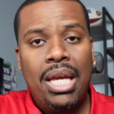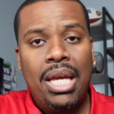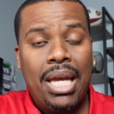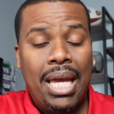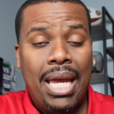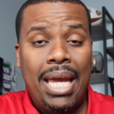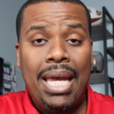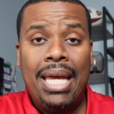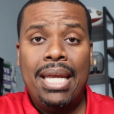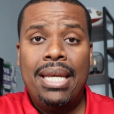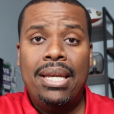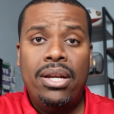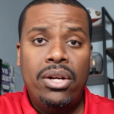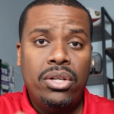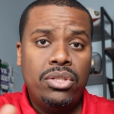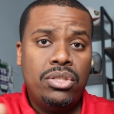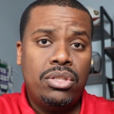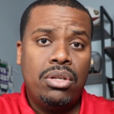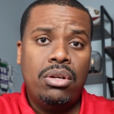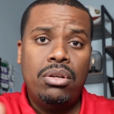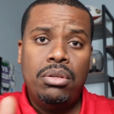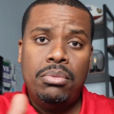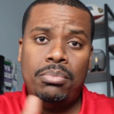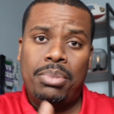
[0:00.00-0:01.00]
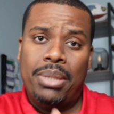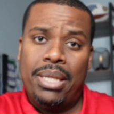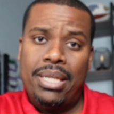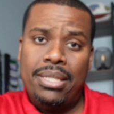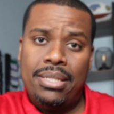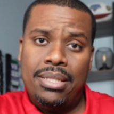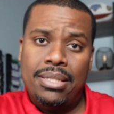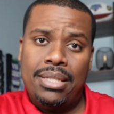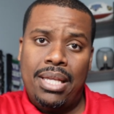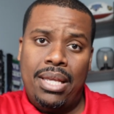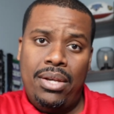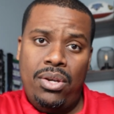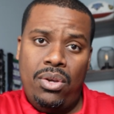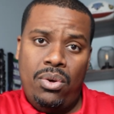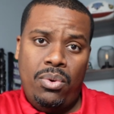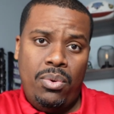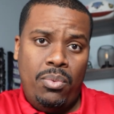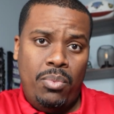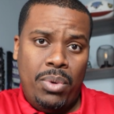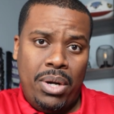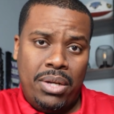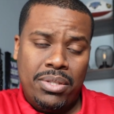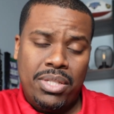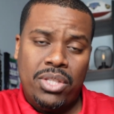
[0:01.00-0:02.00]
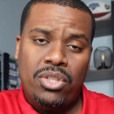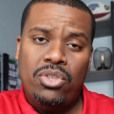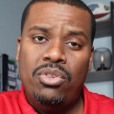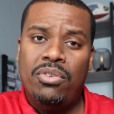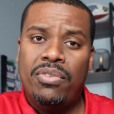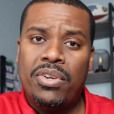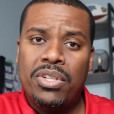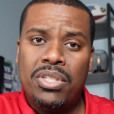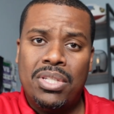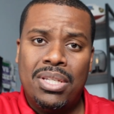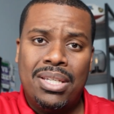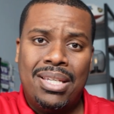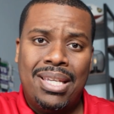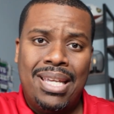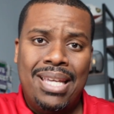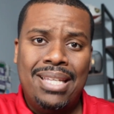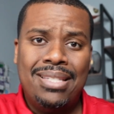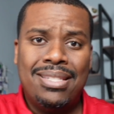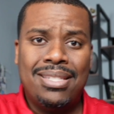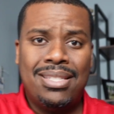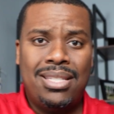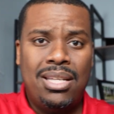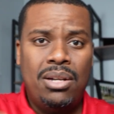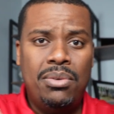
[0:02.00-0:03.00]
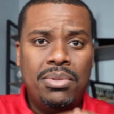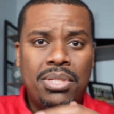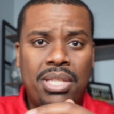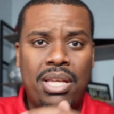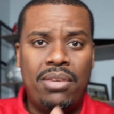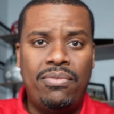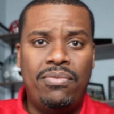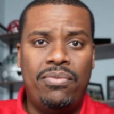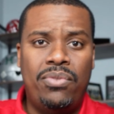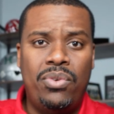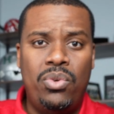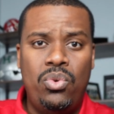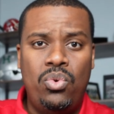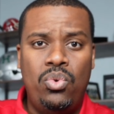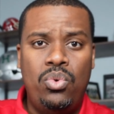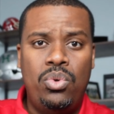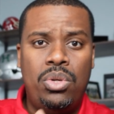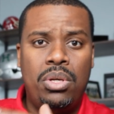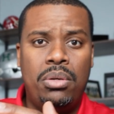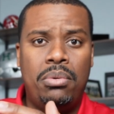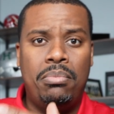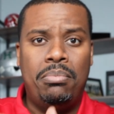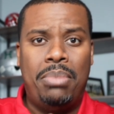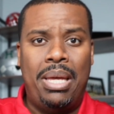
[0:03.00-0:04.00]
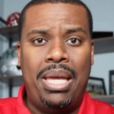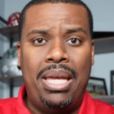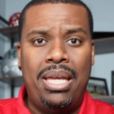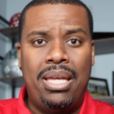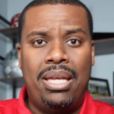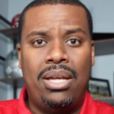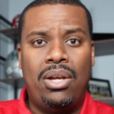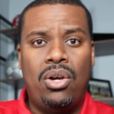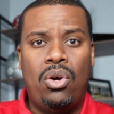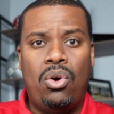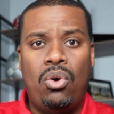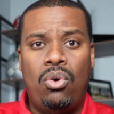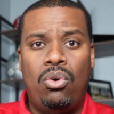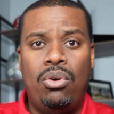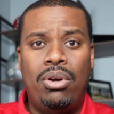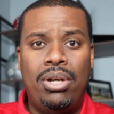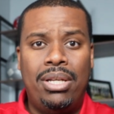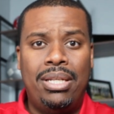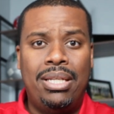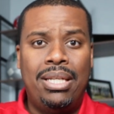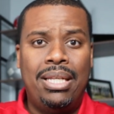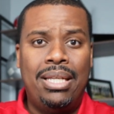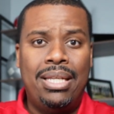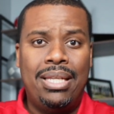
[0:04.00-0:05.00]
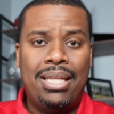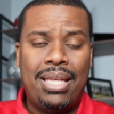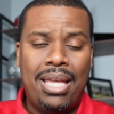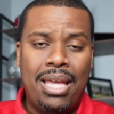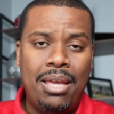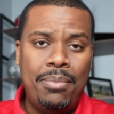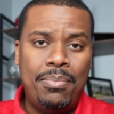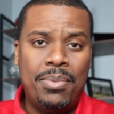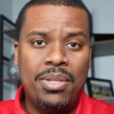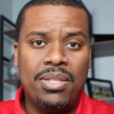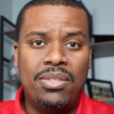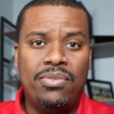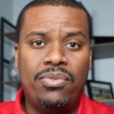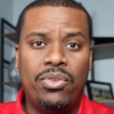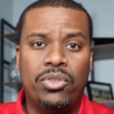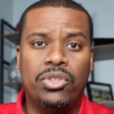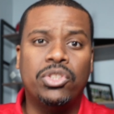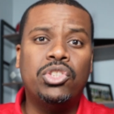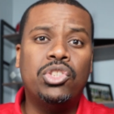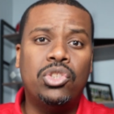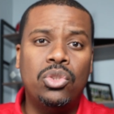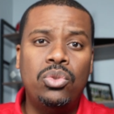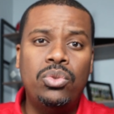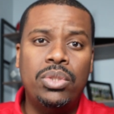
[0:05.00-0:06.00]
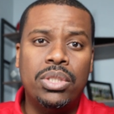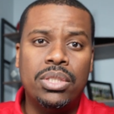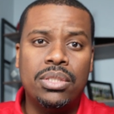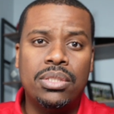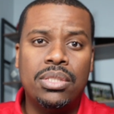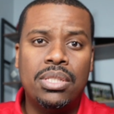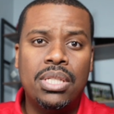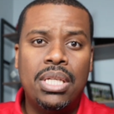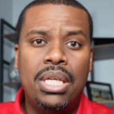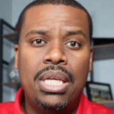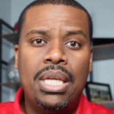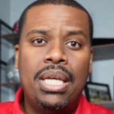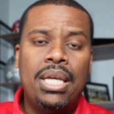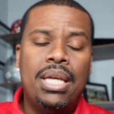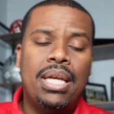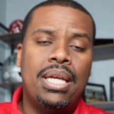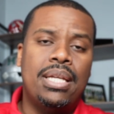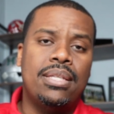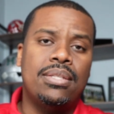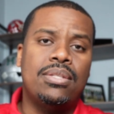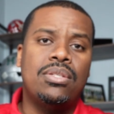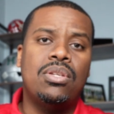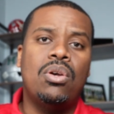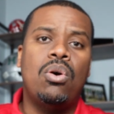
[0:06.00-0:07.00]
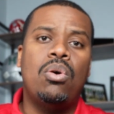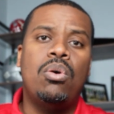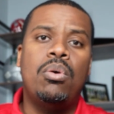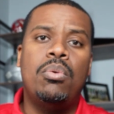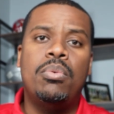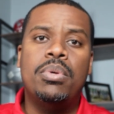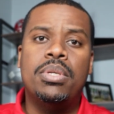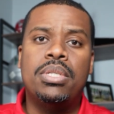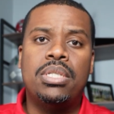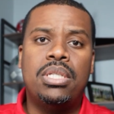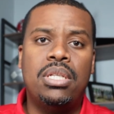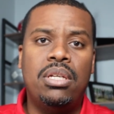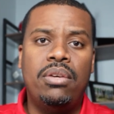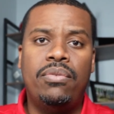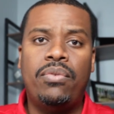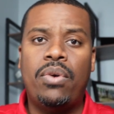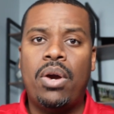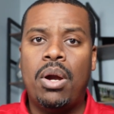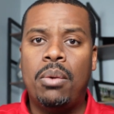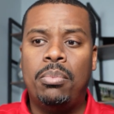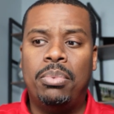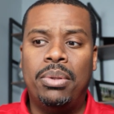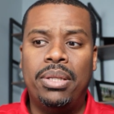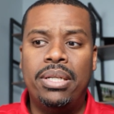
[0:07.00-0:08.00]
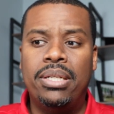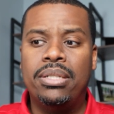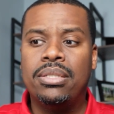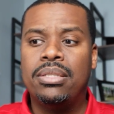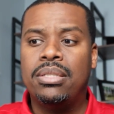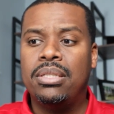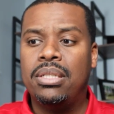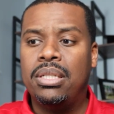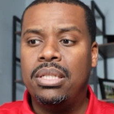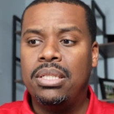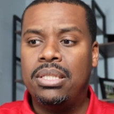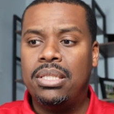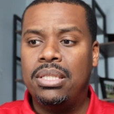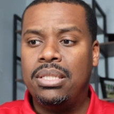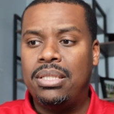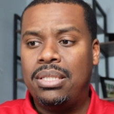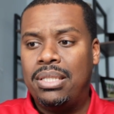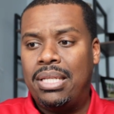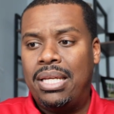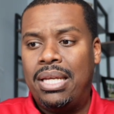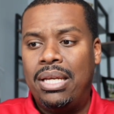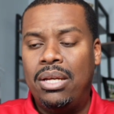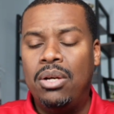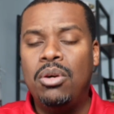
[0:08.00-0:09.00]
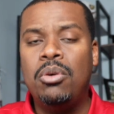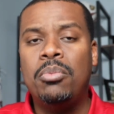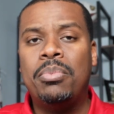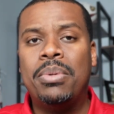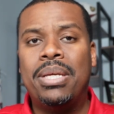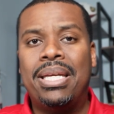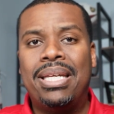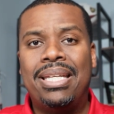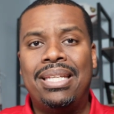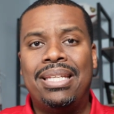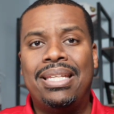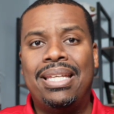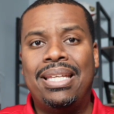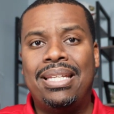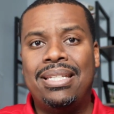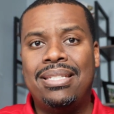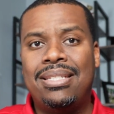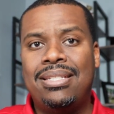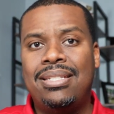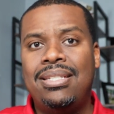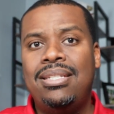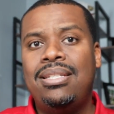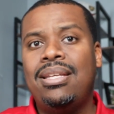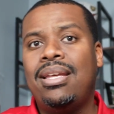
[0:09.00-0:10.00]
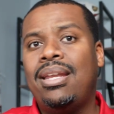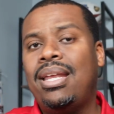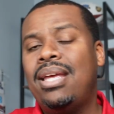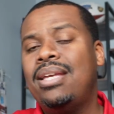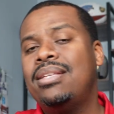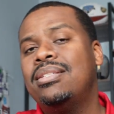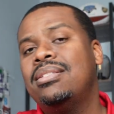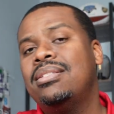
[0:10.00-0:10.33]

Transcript: And there are certain places, I know when I was at the University of Kansas, there was a food bank on campus for students. And so it was good for our players to help and see that, hey,